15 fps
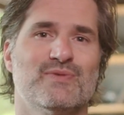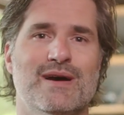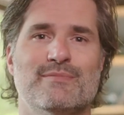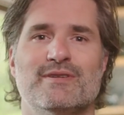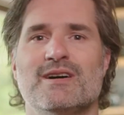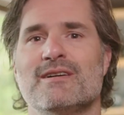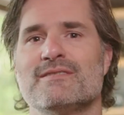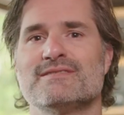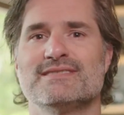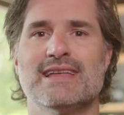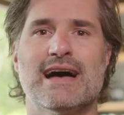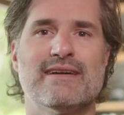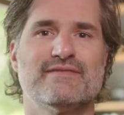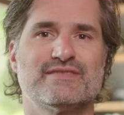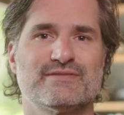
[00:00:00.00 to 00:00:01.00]
webinars,
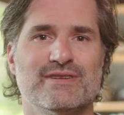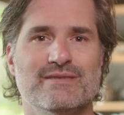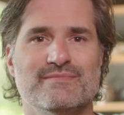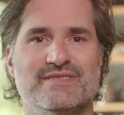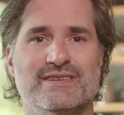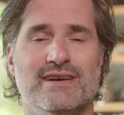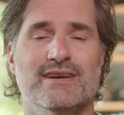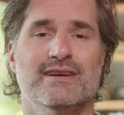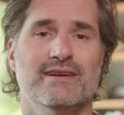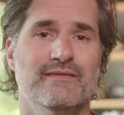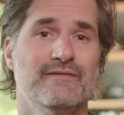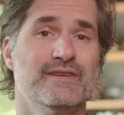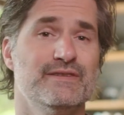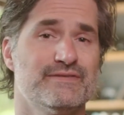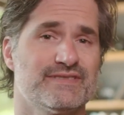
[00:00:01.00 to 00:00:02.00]
live streams,
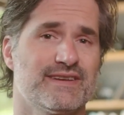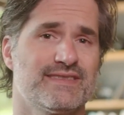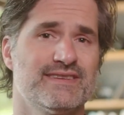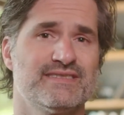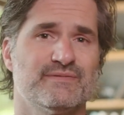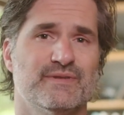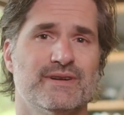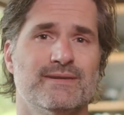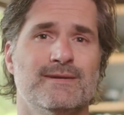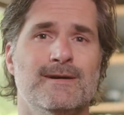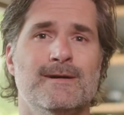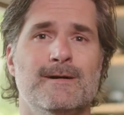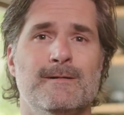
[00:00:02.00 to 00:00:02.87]
videos like this one.